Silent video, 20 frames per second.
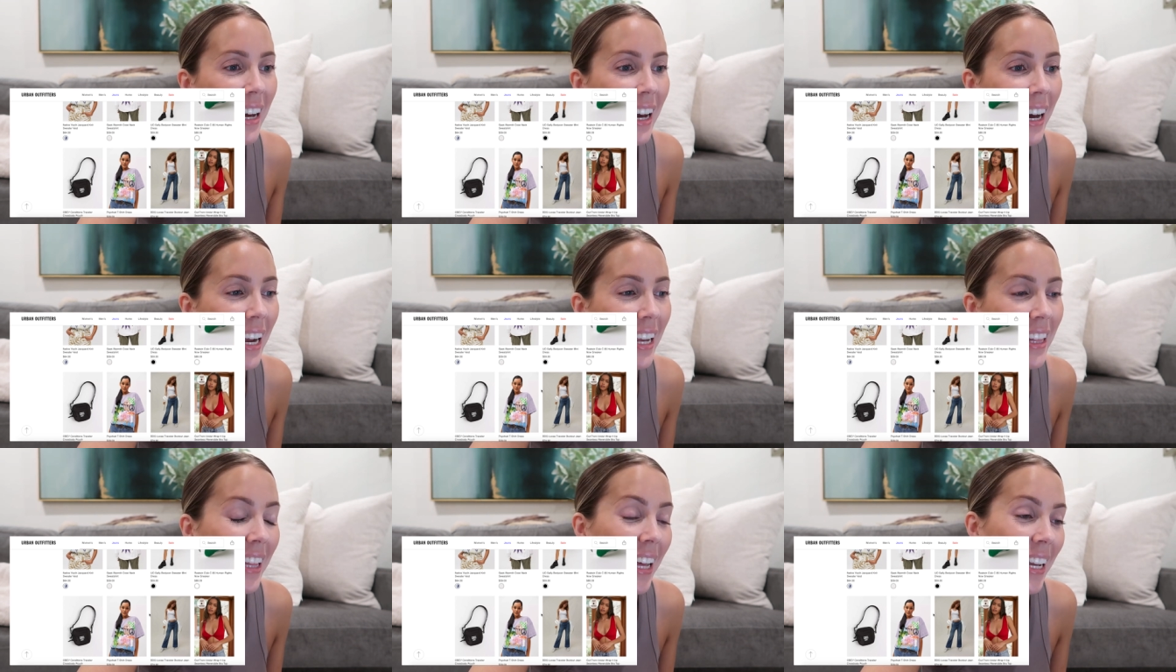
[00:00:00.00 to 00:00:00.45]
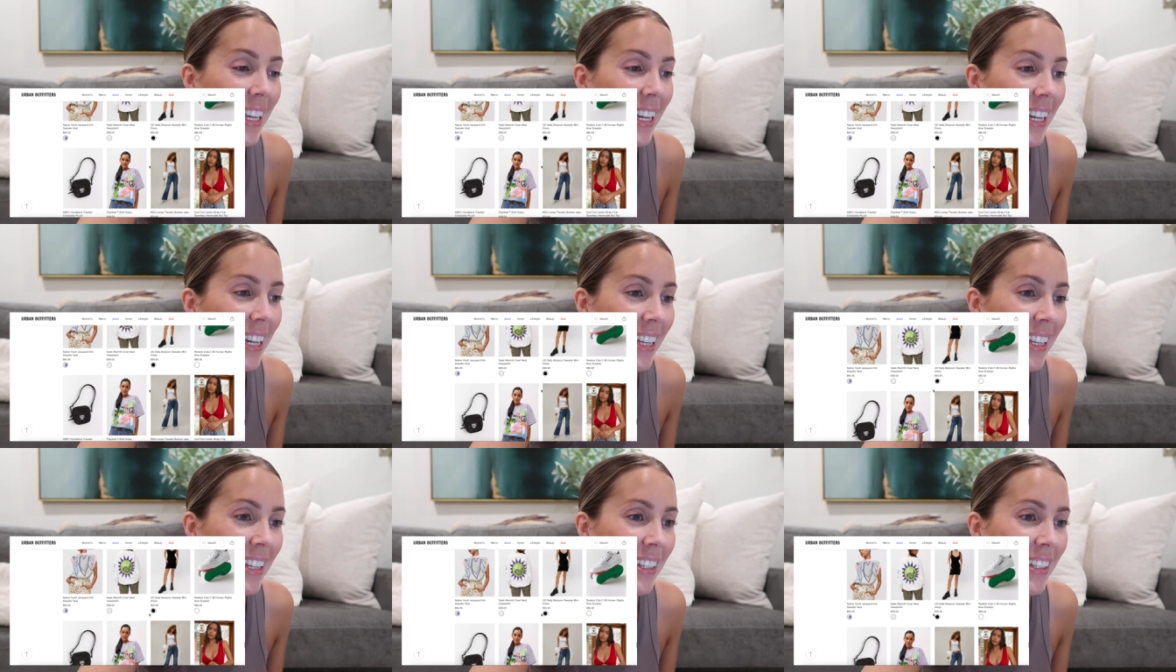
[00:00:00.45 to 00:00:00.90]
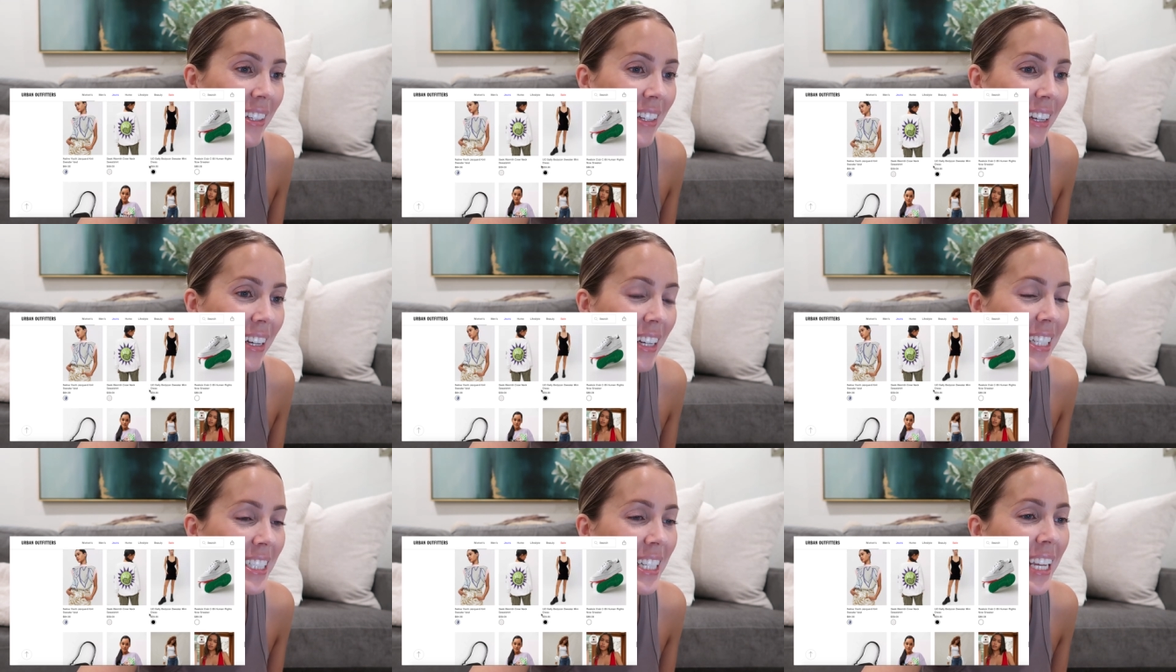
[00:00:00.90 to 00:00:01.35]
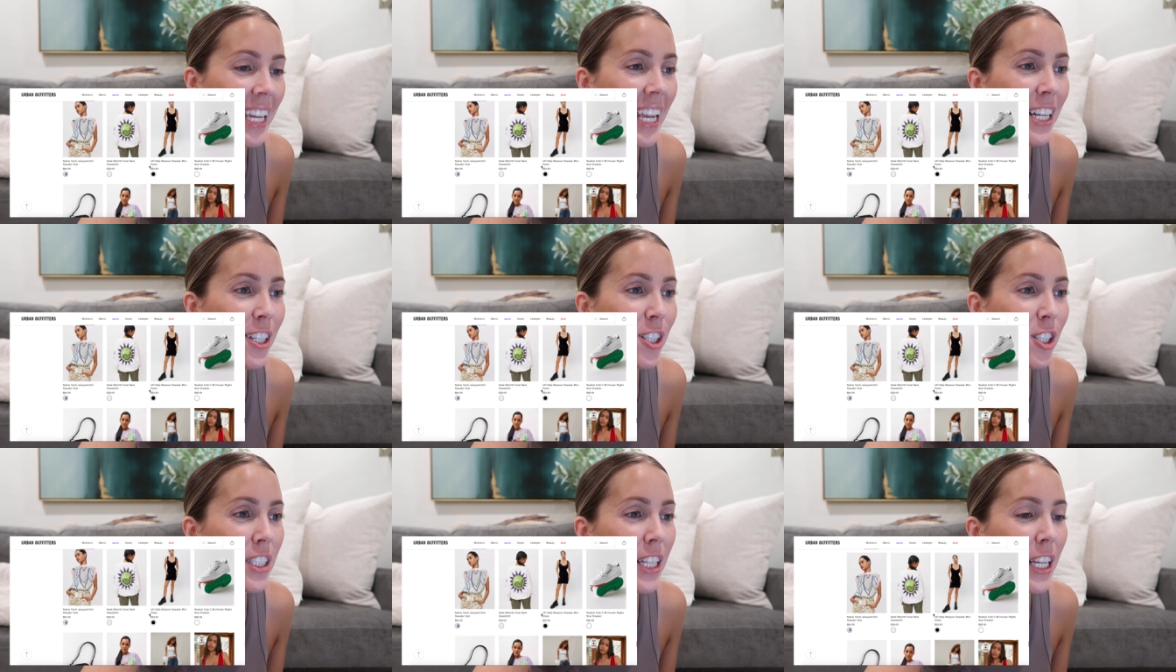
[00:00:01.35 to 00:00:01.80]
I like it because I
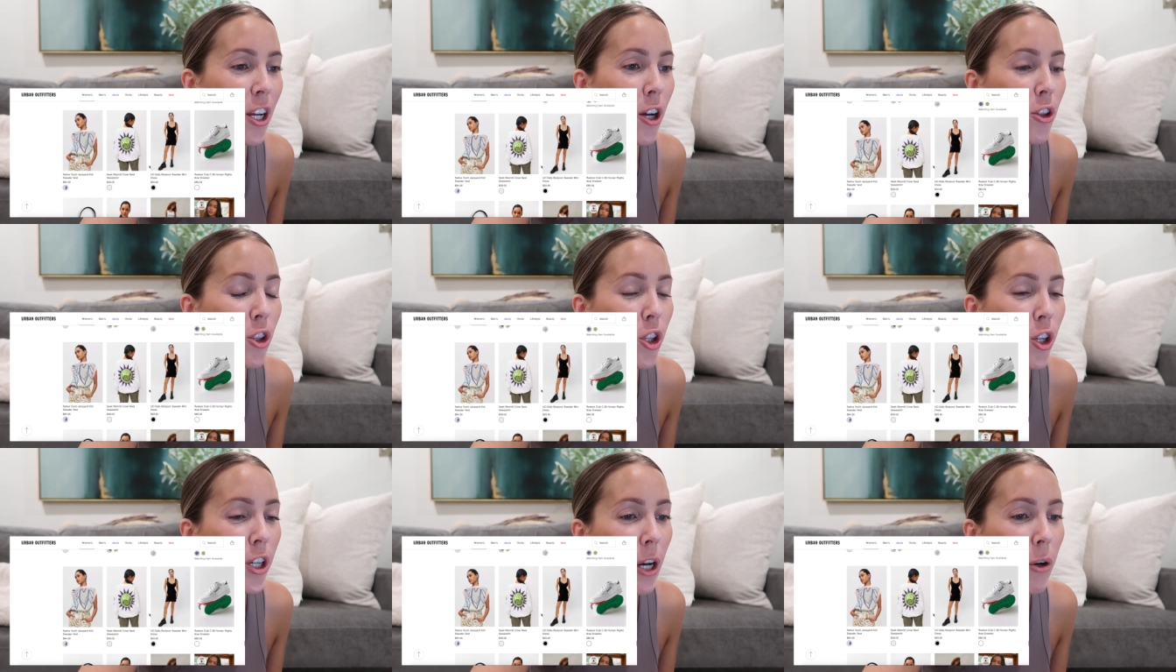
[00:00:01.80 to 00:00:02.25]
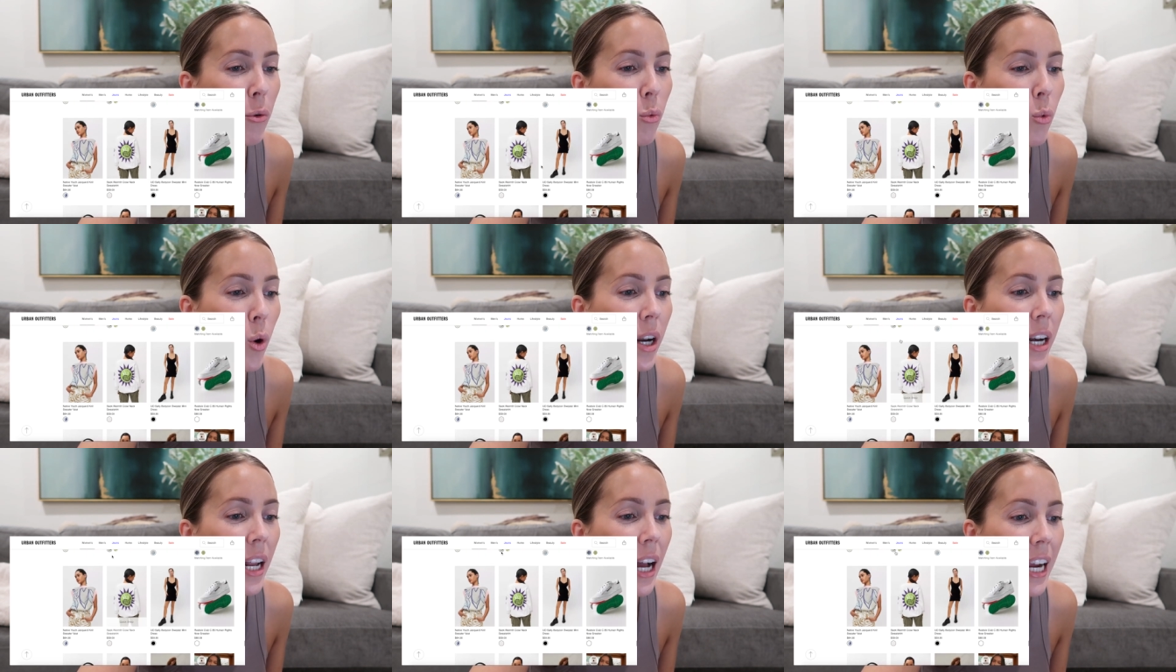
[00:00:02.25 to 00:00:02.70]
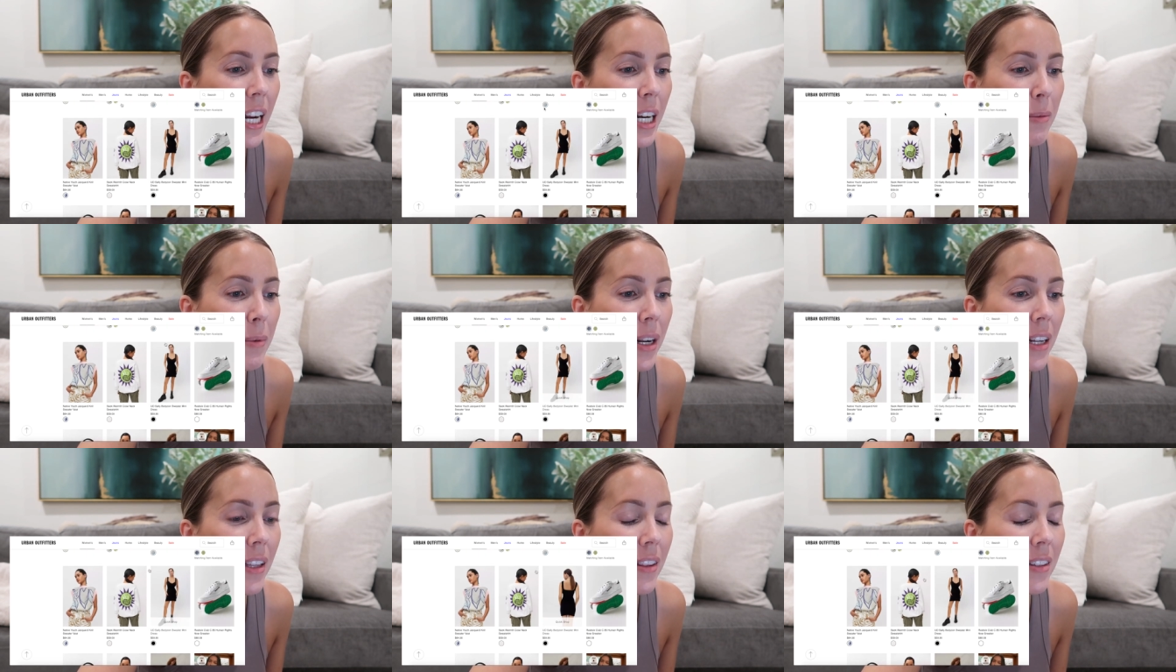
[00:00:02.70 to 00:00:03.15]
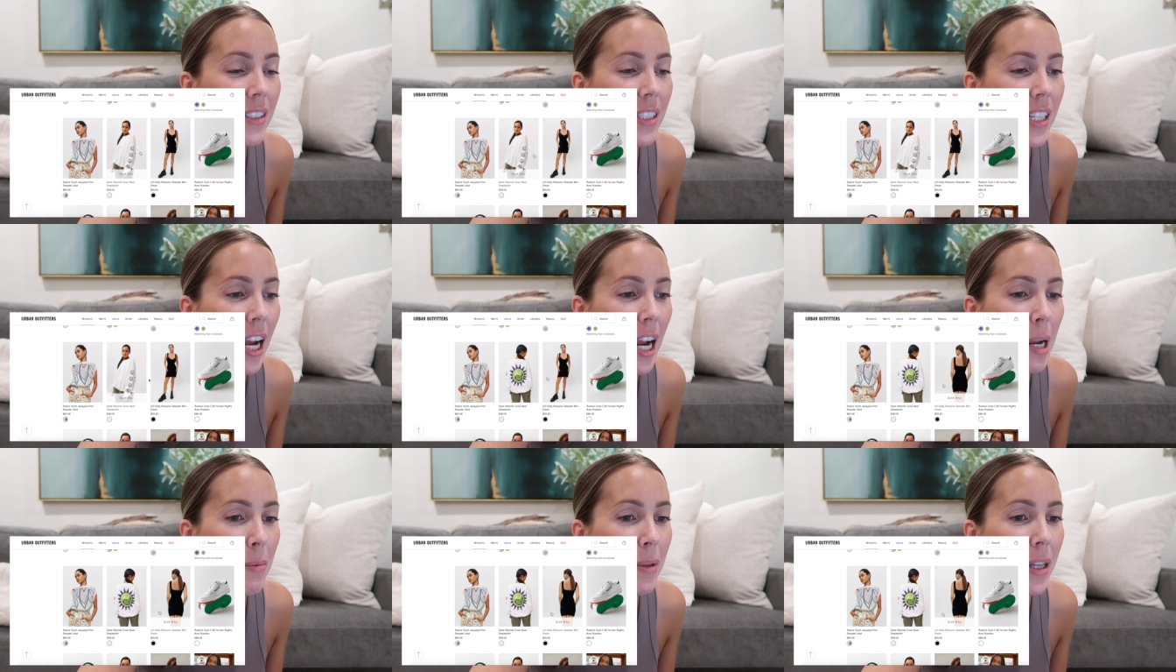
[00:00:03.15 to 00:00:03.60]
can't just like look at one item at a
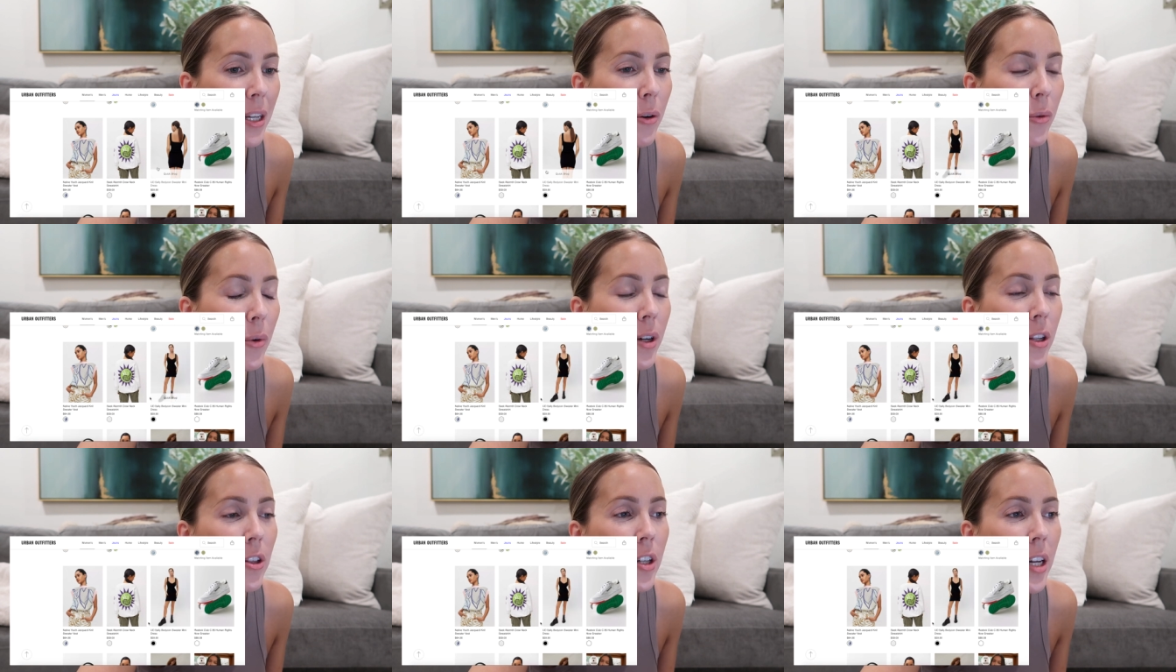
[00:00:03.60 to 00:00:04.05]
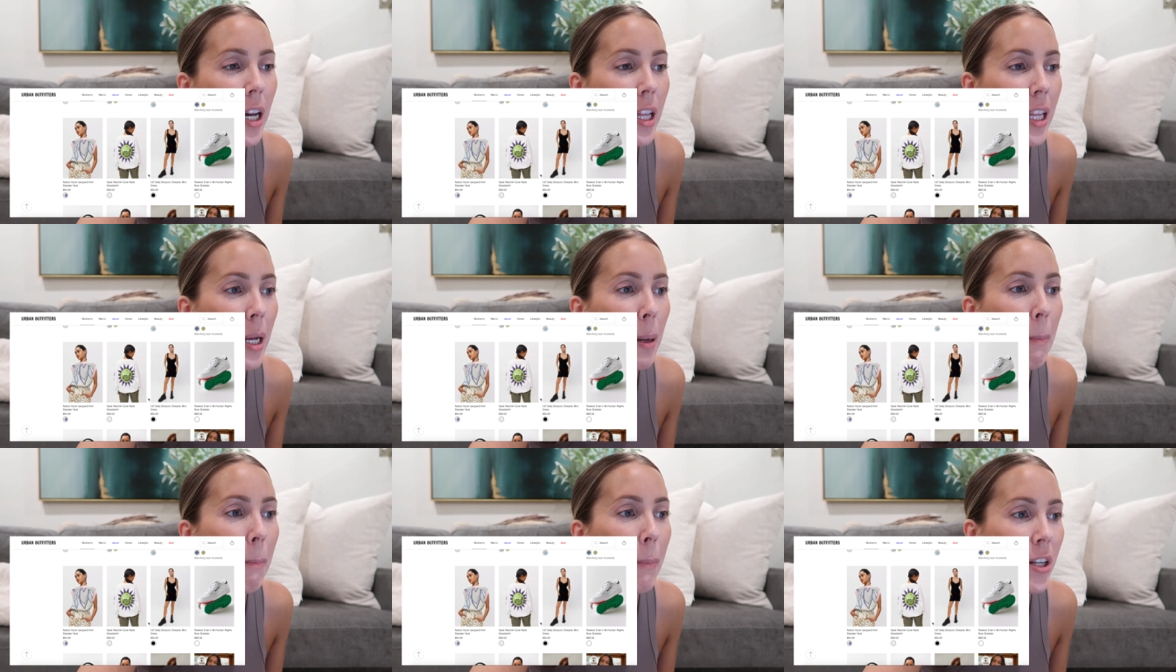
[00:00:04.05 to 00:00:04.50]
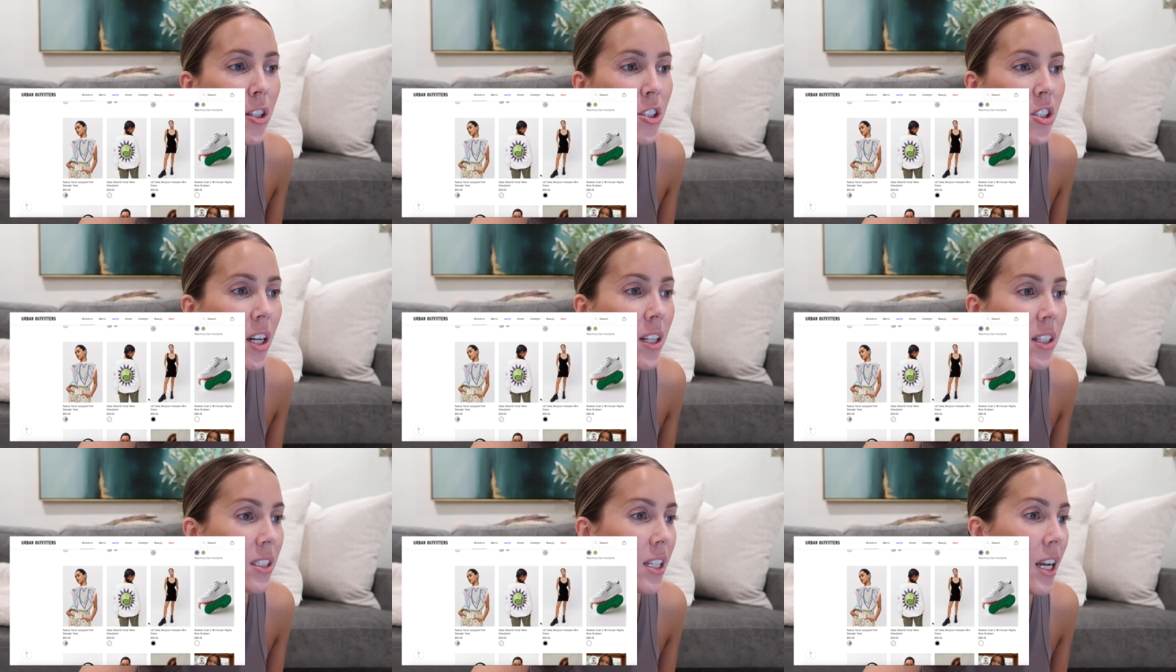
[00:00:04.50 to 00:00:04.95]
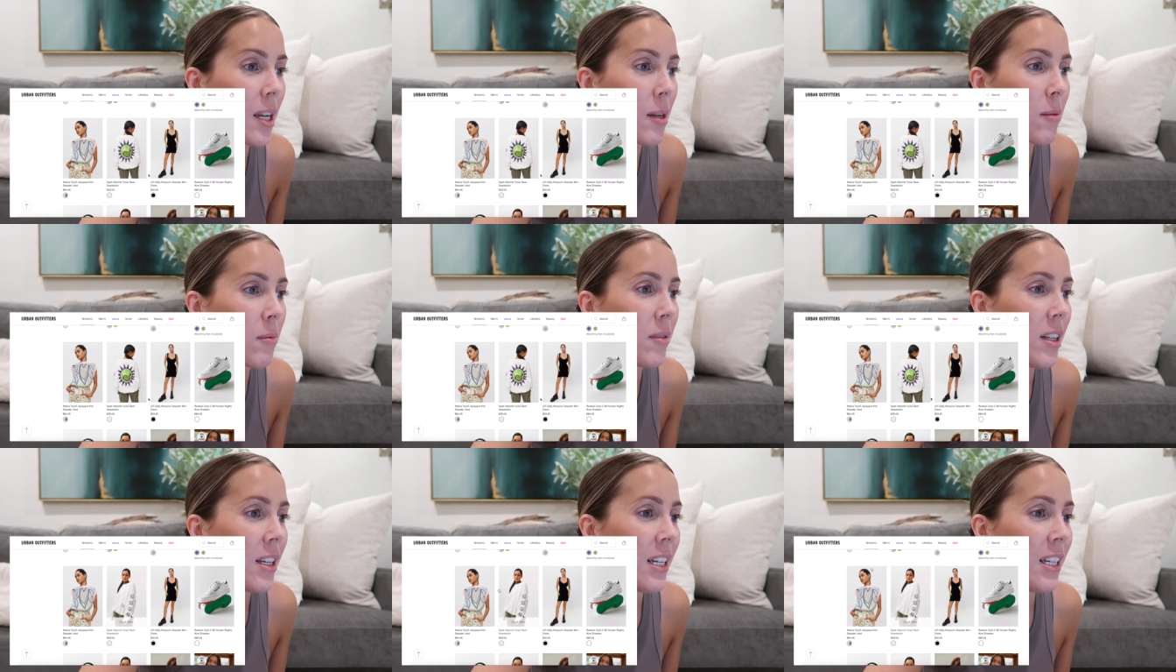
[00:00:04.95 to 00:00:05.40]
time. Like I want to look at like a bunch at a
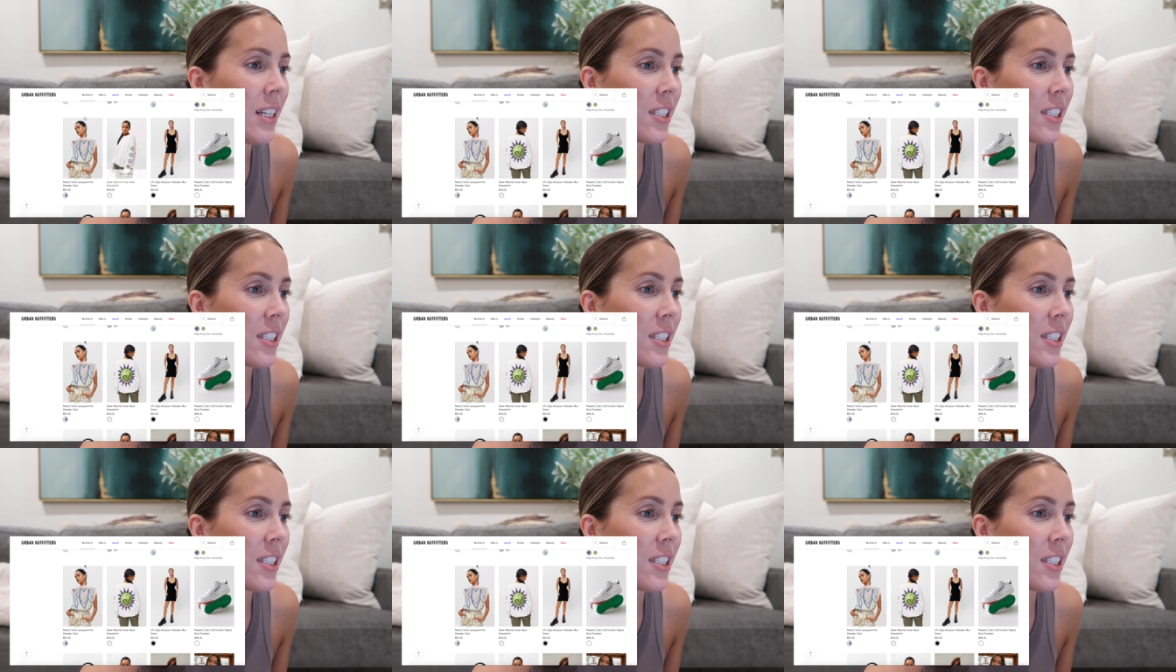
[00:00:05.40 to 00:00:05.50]
time.